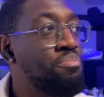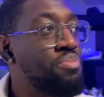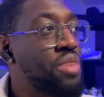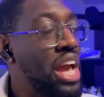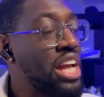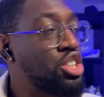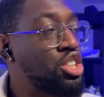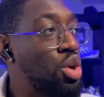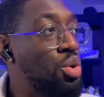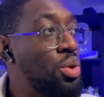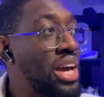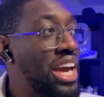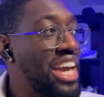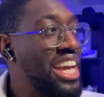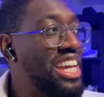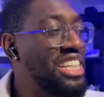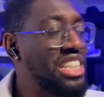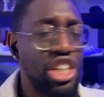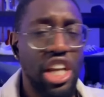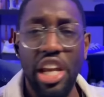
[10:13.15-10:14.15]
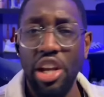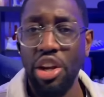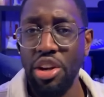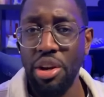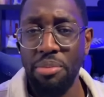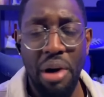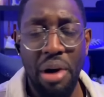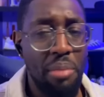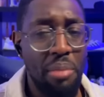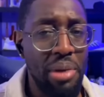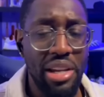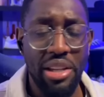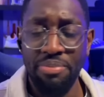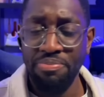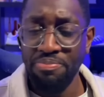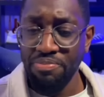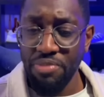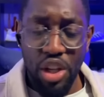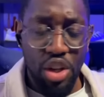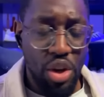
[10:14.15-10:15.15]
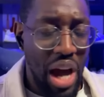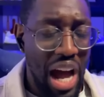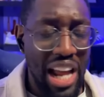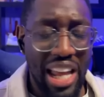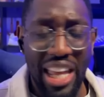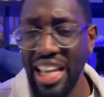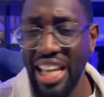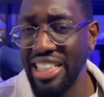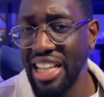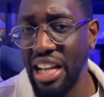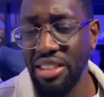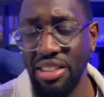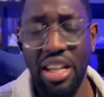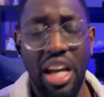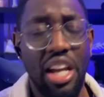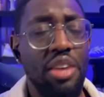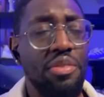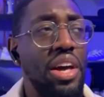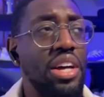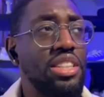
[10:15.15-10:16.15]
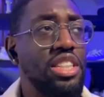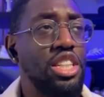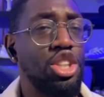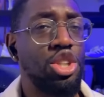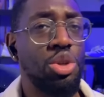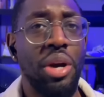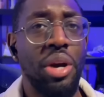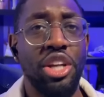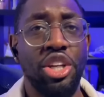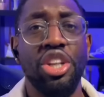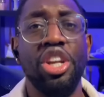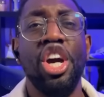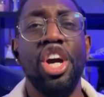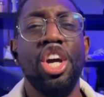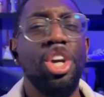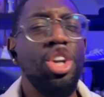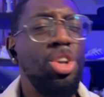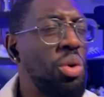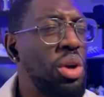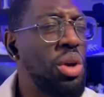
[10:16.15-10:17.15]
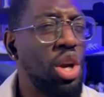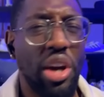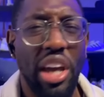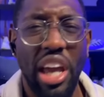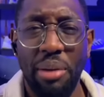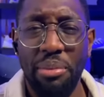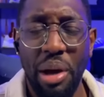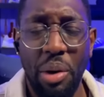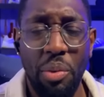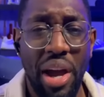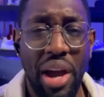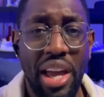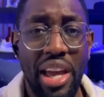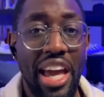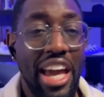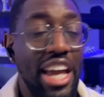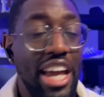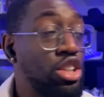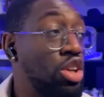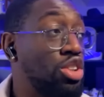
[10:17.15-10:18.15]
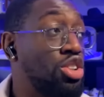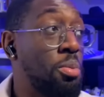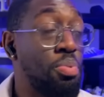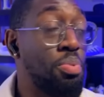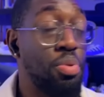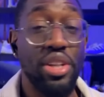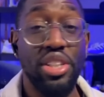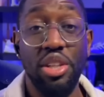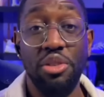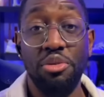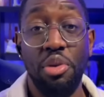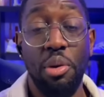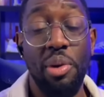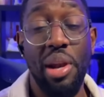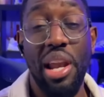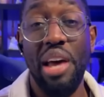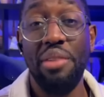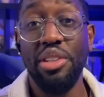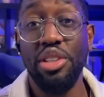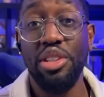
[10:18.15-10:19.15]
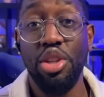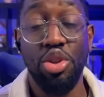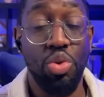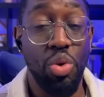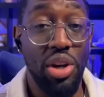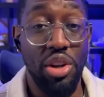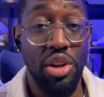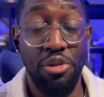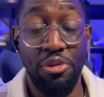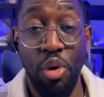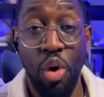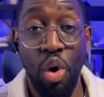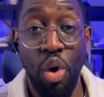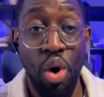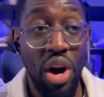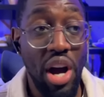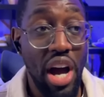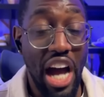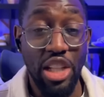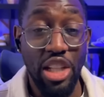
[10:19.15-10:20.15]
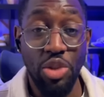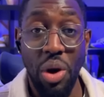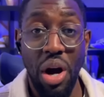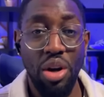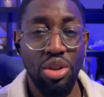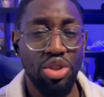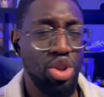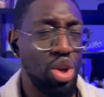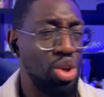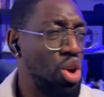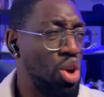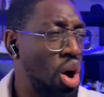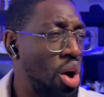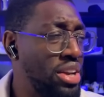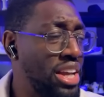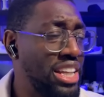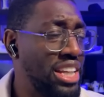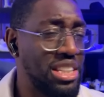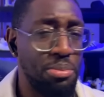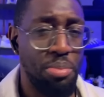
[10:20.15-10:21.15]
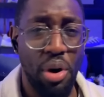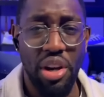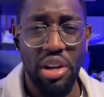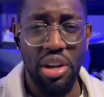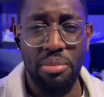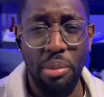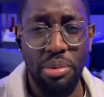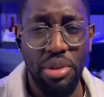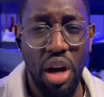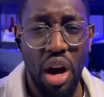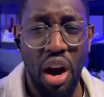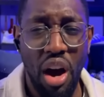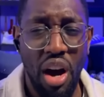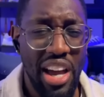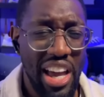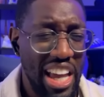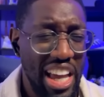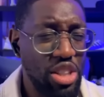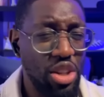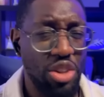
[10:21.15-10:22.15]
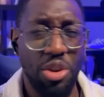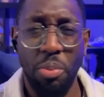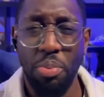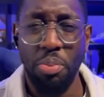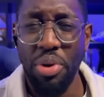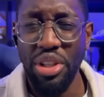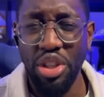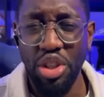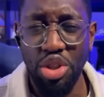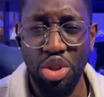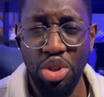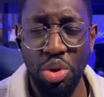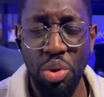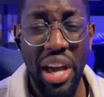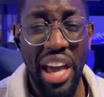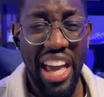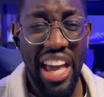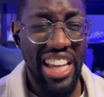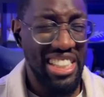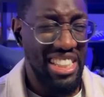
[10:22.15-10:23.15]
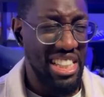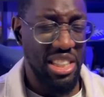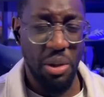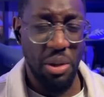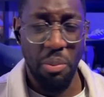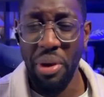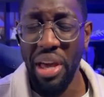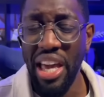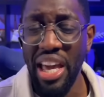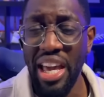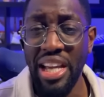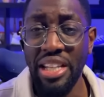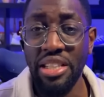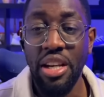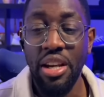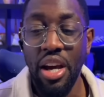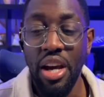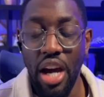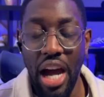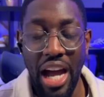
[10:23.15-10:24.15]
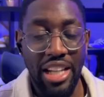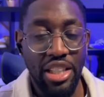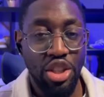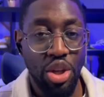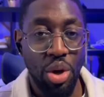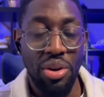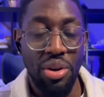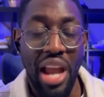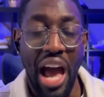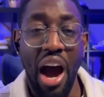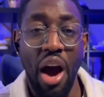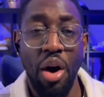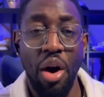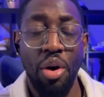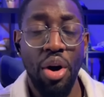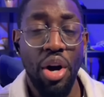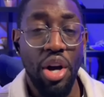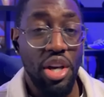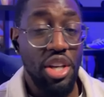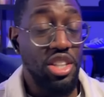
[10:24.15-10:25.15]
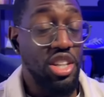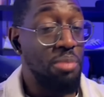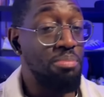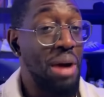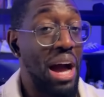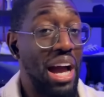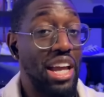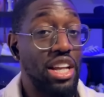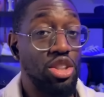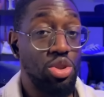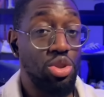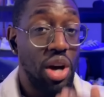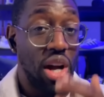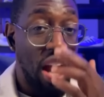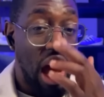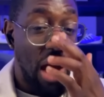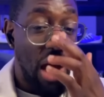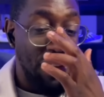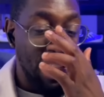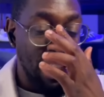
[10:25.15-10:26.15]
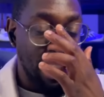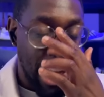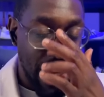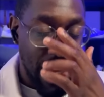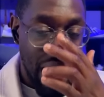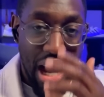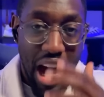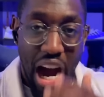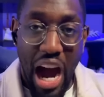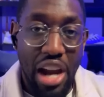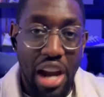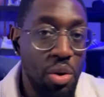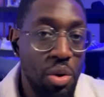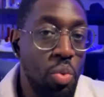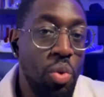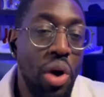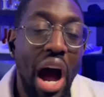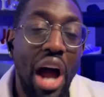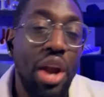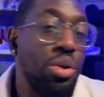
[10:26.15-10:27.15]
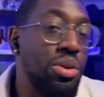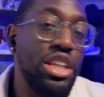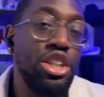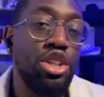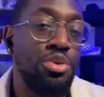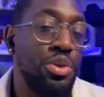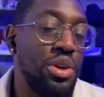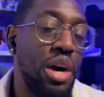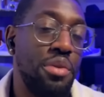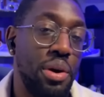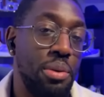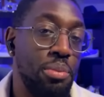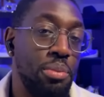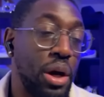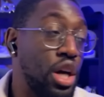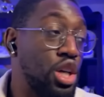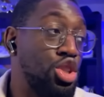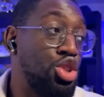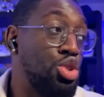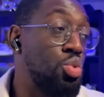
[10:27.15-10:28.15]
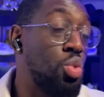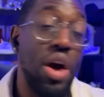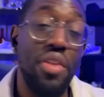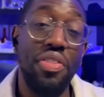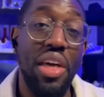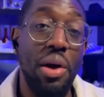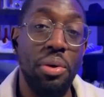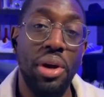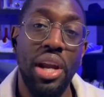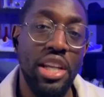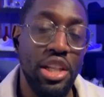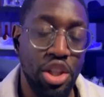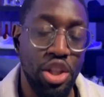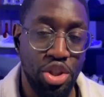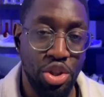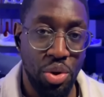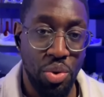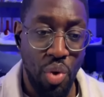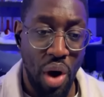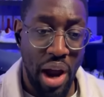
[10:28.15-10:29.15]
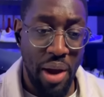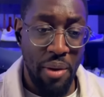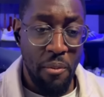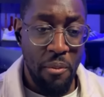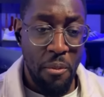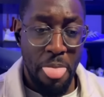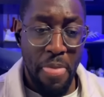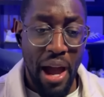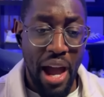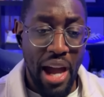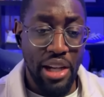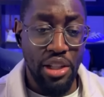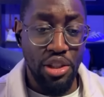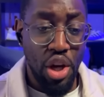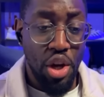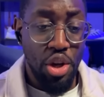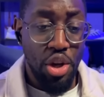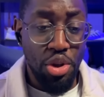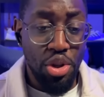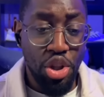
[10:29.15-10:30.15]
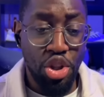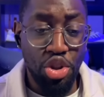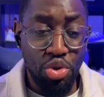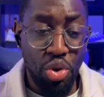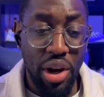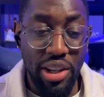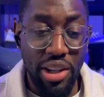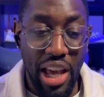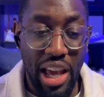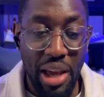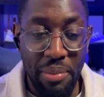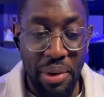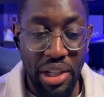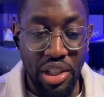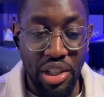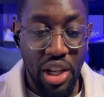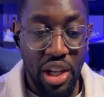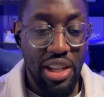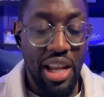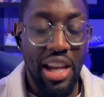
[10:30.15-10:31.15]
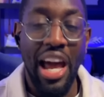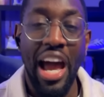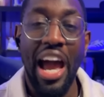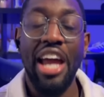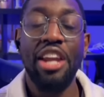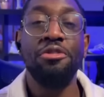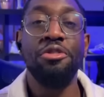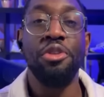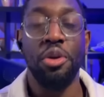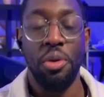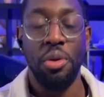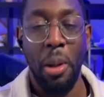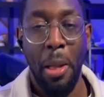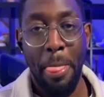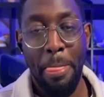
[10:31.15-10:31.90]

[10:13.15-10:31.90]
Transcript: And so he's cheated on a mom and, you know, had kids outside of that situation. You don't want to look at him that way. He's gone to prison from 11 to 24 as well. So not only has he broken your mom's heart, he's gone to prison too. He's disappeared. And so now he's come back into our life and it's like, I don't need you for nothing because you weren't there when I needed you, right? And you destroyed the image that I had of you.